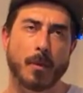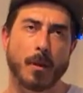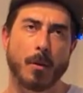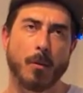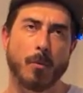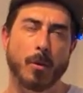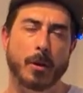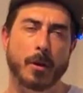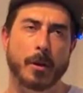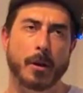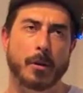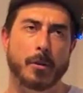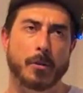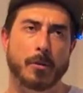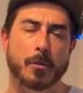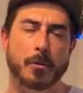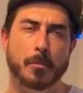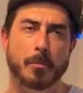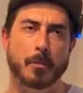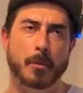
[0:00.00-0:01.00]
what did I do?
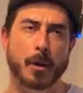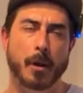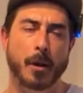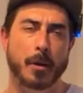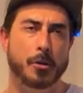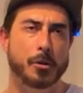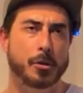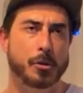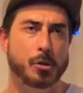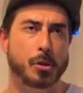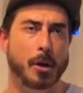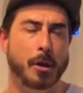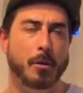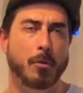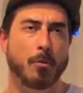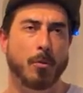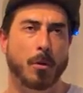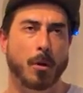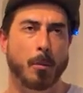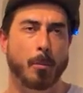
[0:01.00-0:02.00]
I just tried to
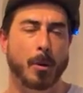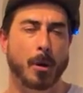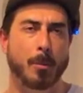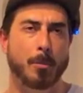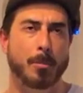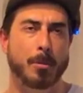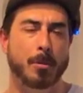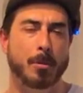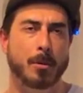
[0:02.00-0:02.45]
warm up.